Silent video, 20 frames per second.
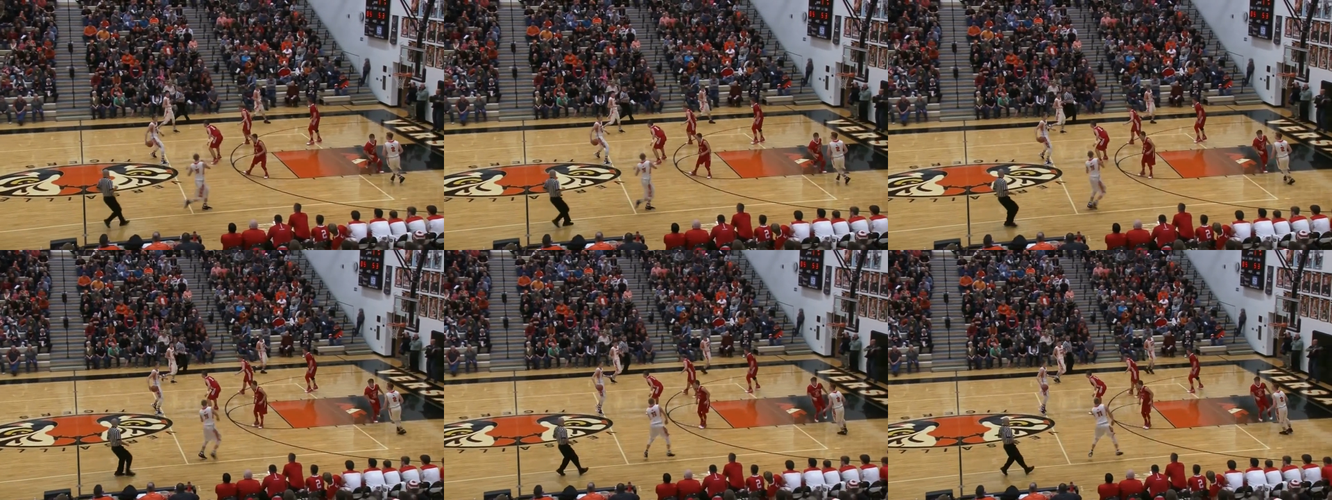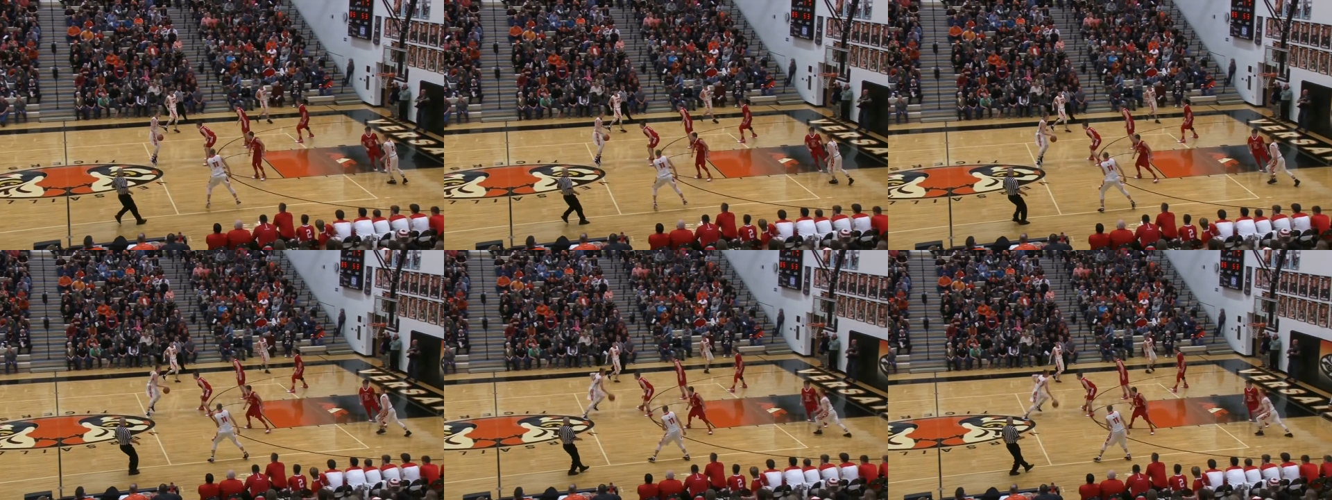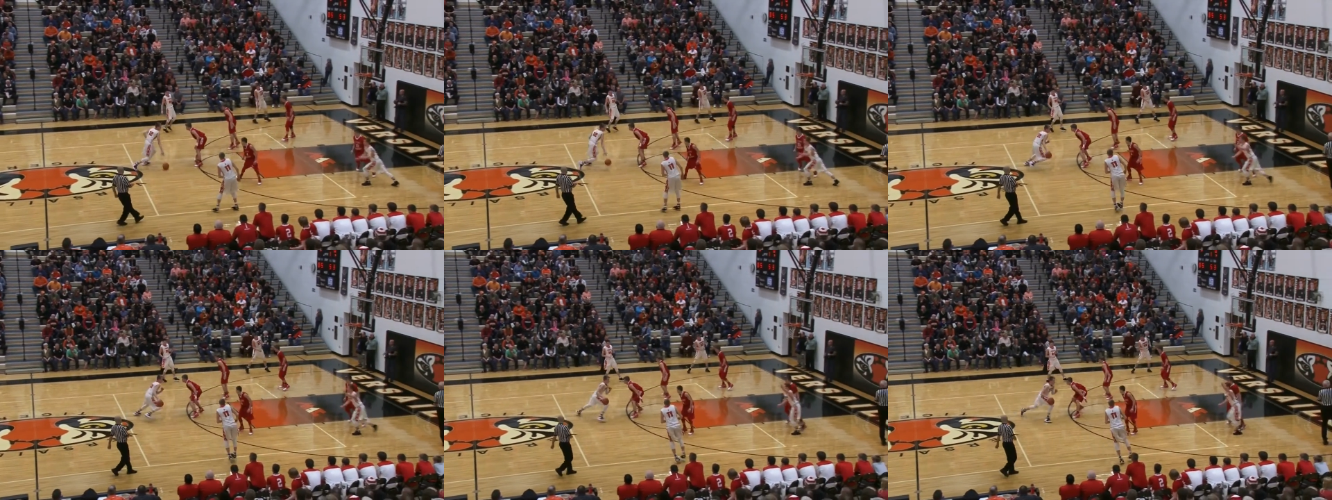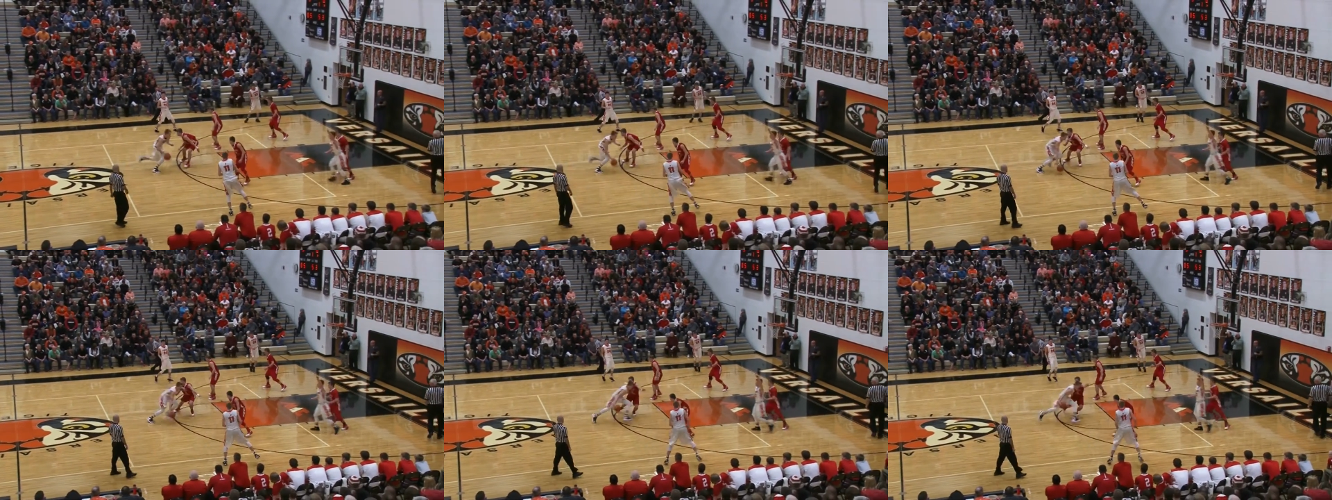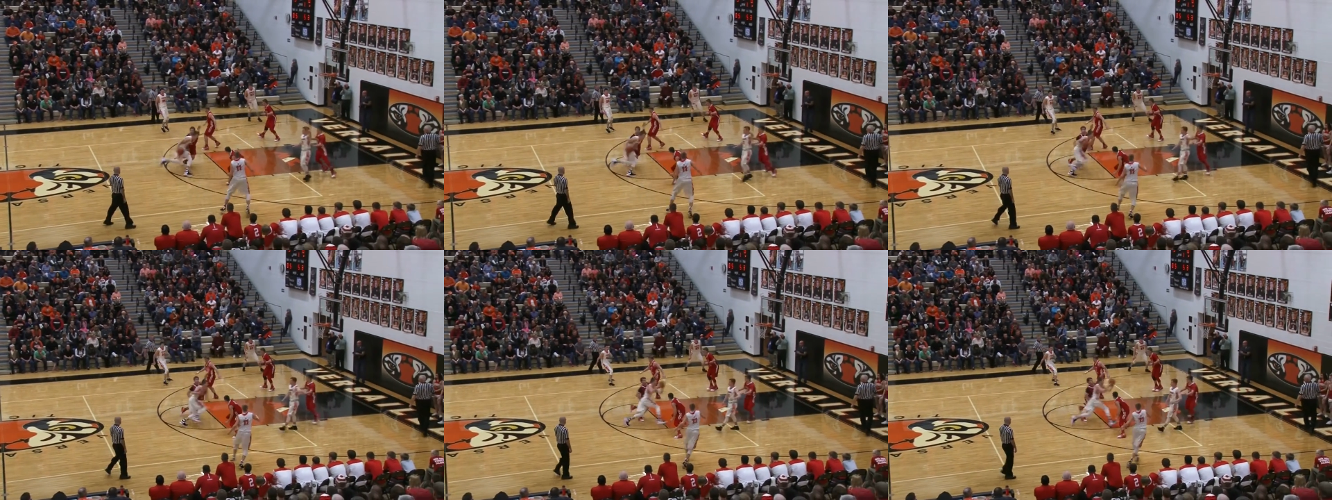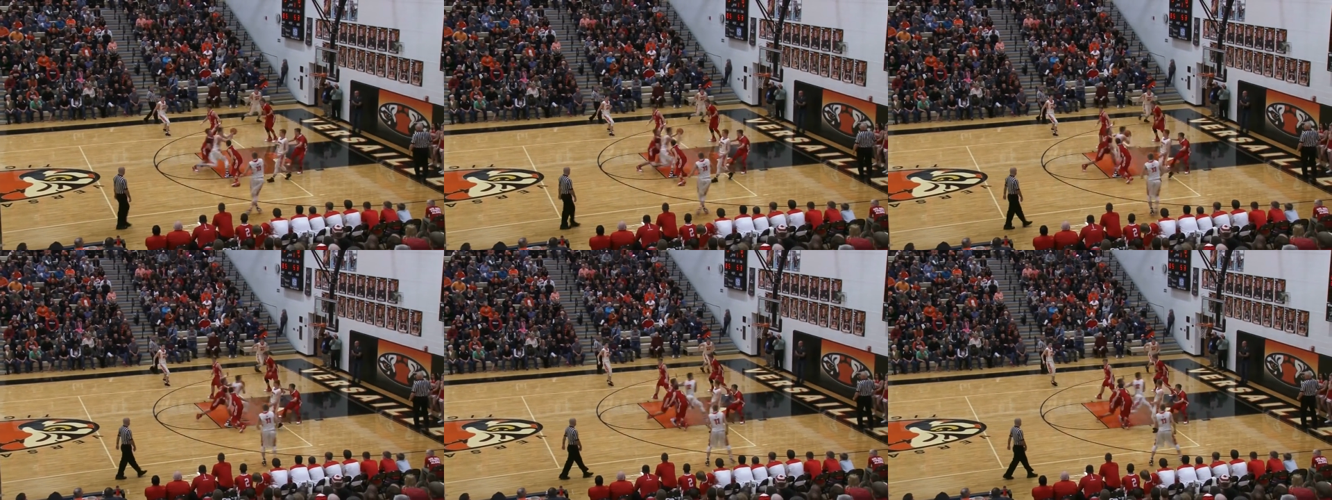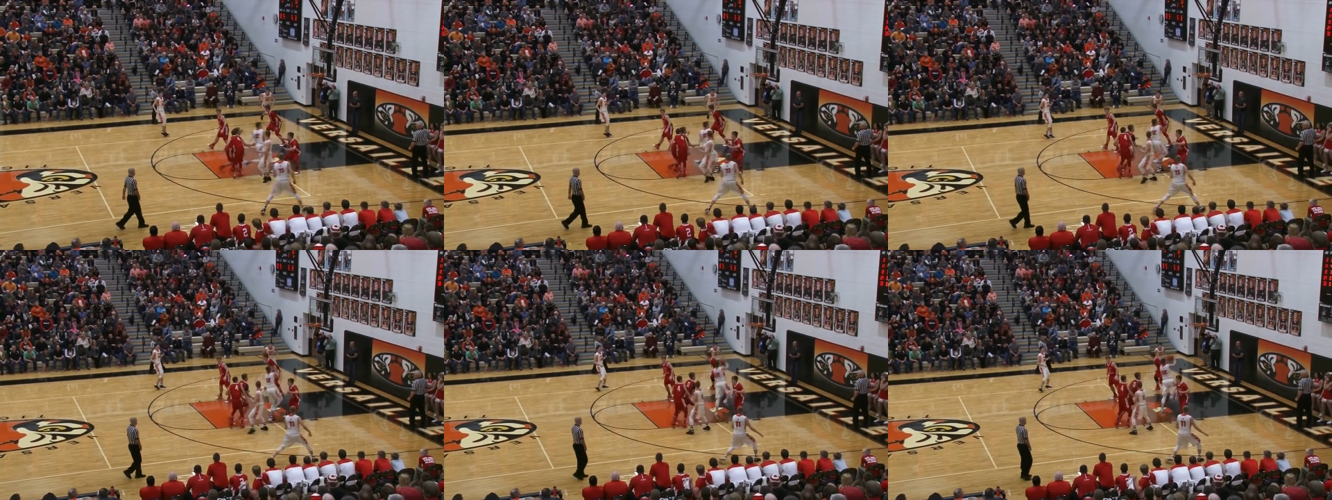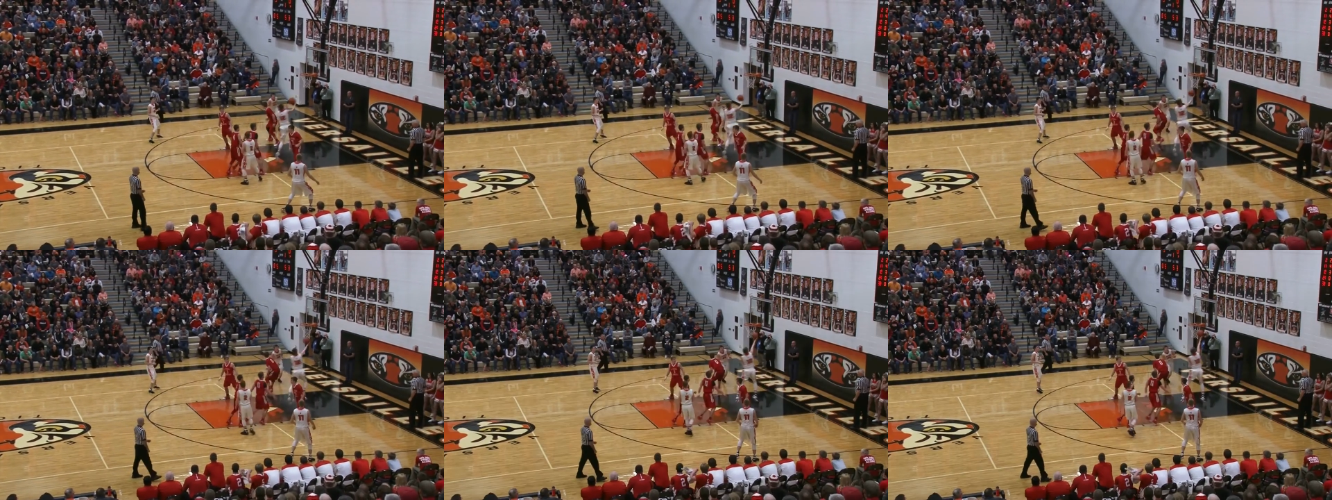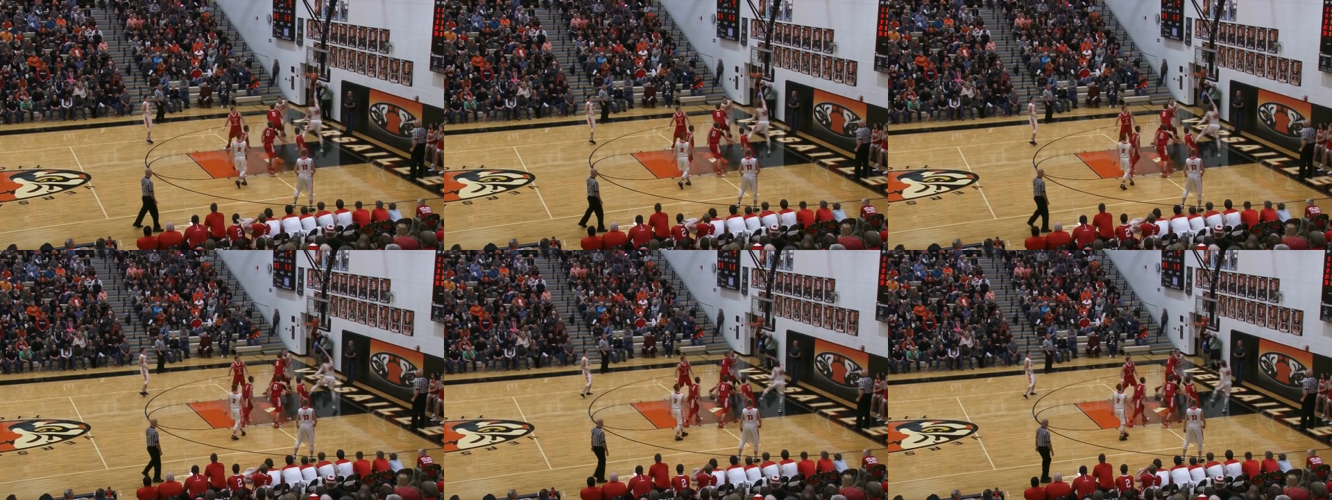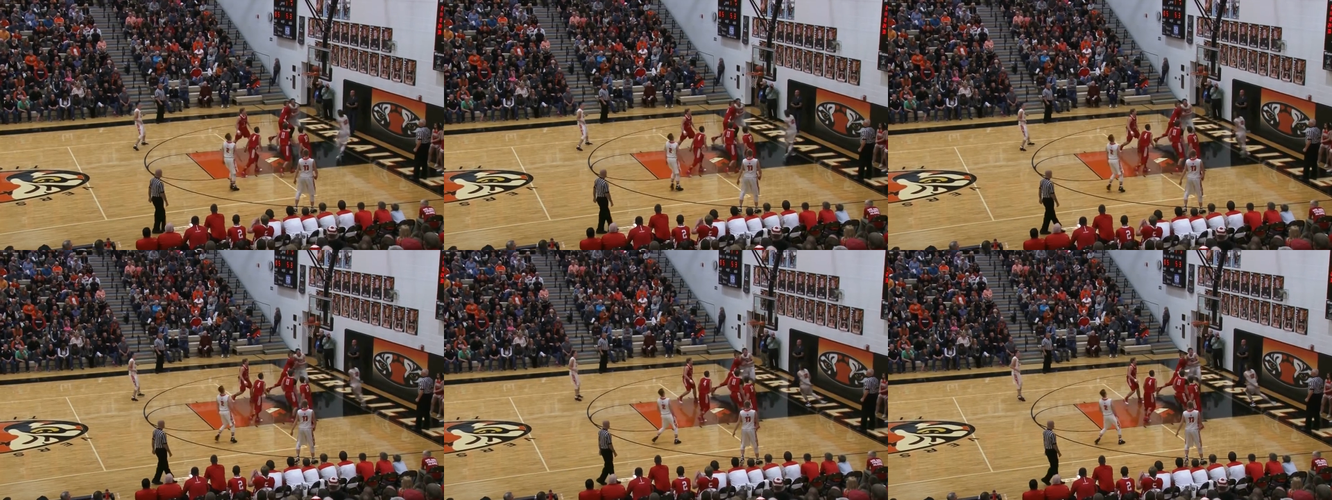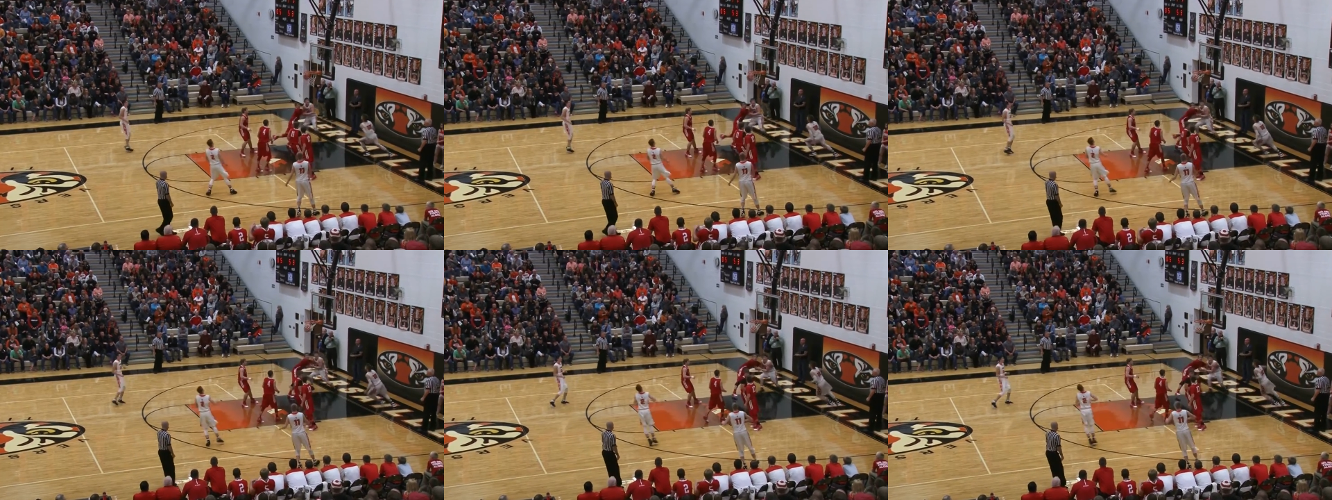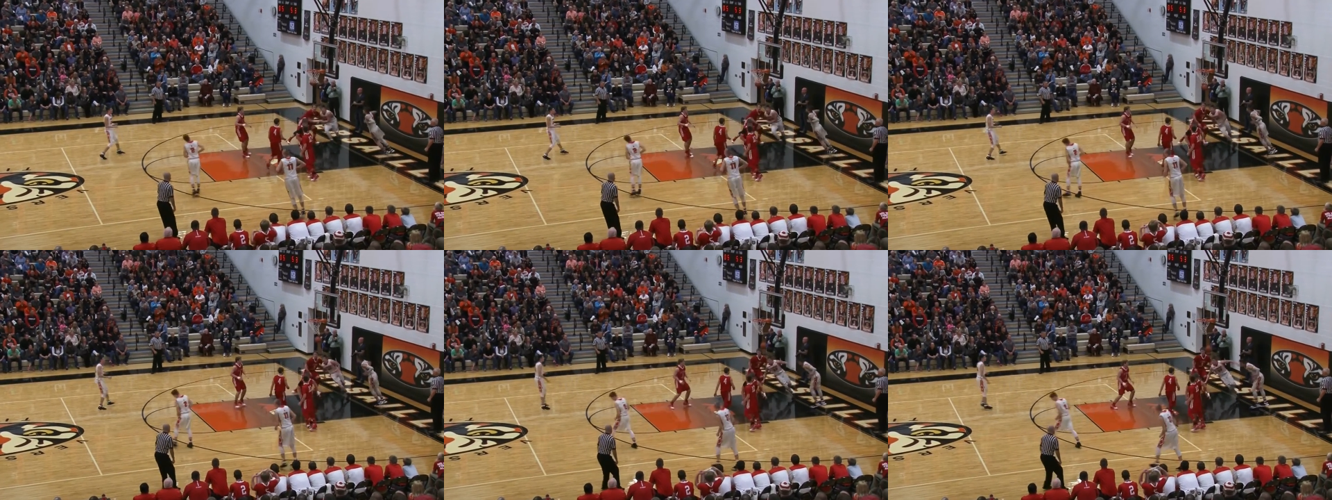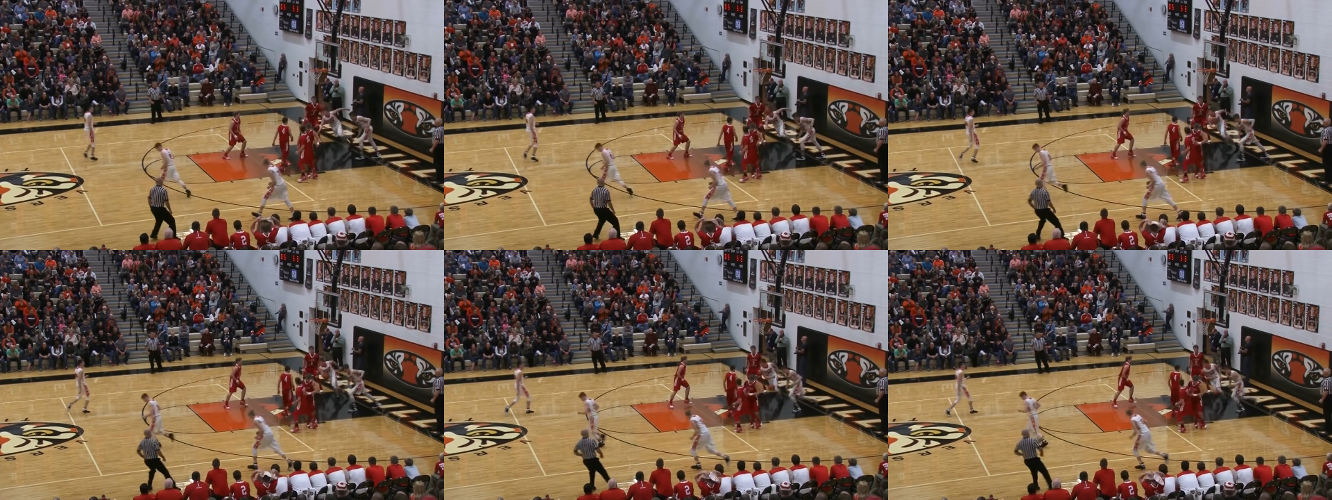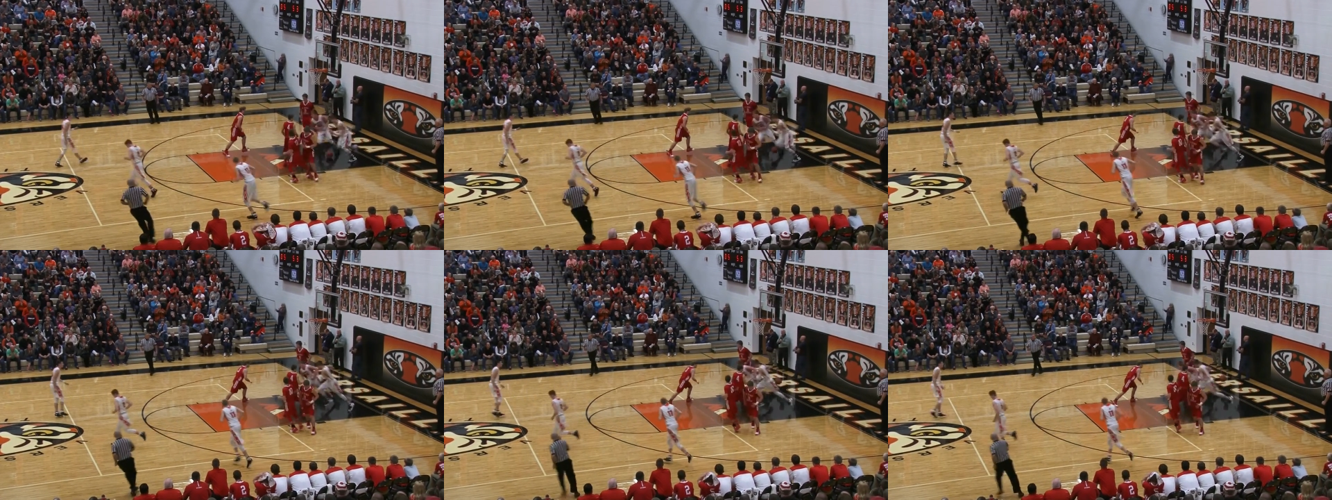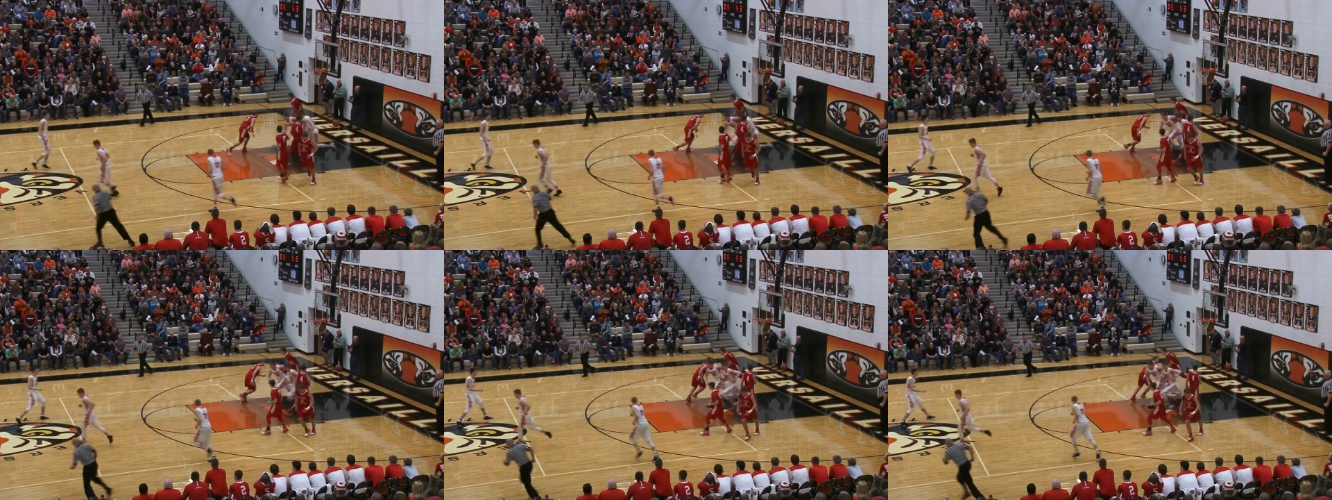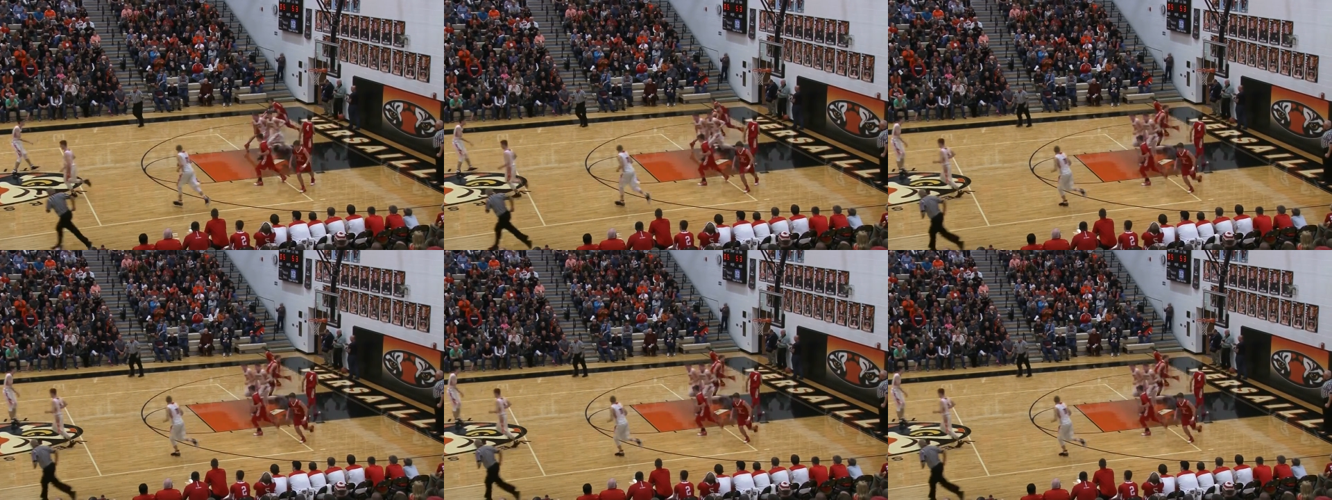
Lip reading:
[unreadable: no face in view]